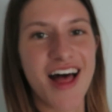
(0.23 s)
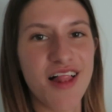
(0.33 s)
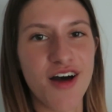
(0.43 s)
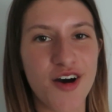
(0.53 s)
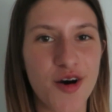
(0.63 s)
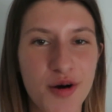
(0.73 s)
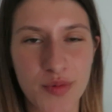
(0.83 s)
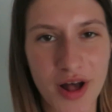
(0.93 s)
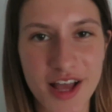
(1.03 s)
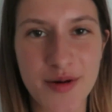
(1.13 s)
Hello
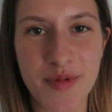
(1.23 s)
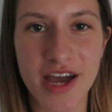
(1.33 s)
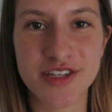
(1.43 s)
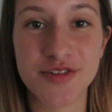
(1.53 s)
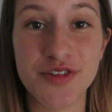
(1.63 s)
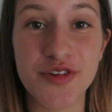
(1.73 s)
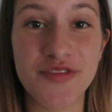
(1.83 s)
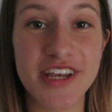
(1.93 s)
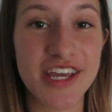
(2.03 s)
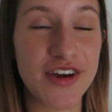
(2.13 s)
and welcome back to a new
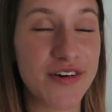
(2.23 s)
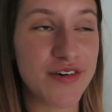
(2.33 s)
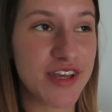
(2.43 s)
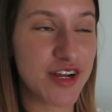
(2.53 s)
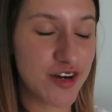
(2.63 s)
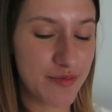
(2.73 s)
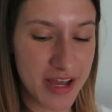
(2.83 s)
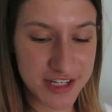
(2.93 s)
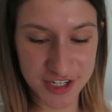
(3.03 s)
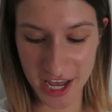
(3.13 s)
video here on
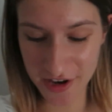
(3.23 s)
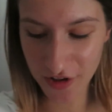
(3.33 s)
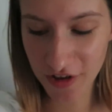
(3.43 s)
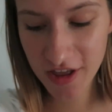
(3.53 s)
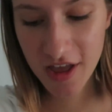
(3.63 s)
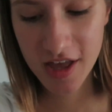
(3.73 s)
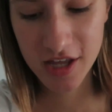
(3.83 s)
my channel.